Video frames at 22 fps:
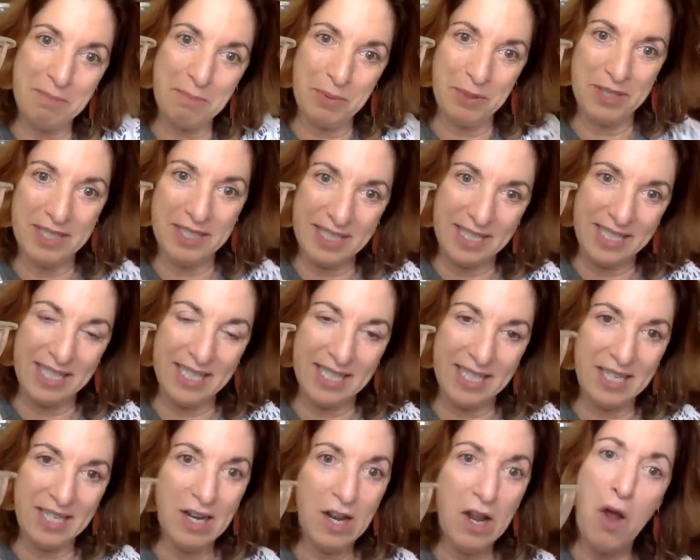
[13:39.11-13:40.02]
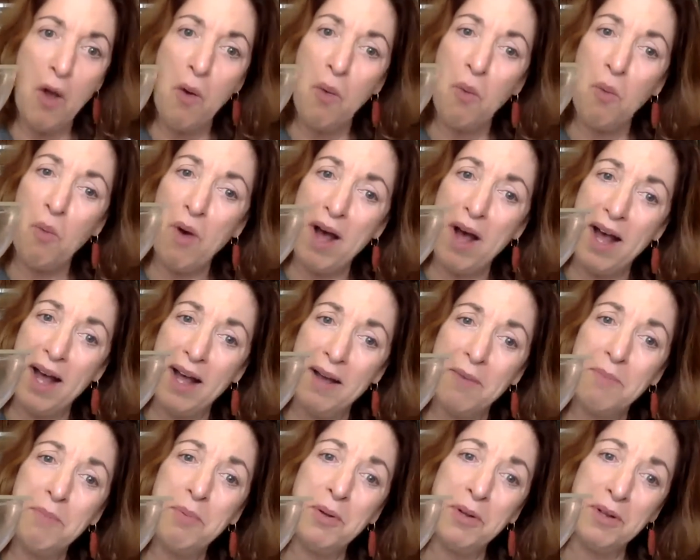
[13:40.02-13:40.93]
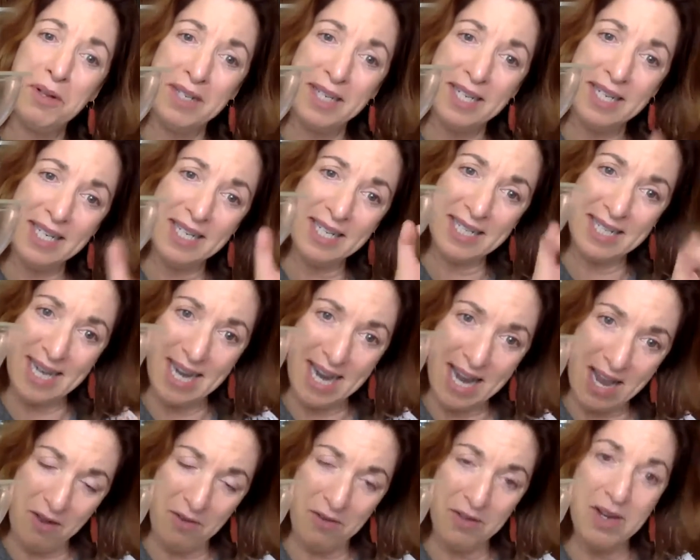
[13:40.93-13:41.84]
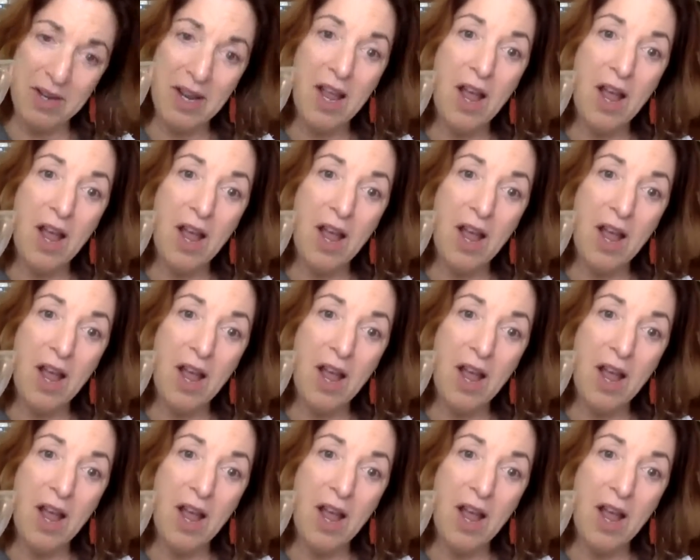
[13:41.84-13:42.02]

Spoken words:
pushing it, pulling it down.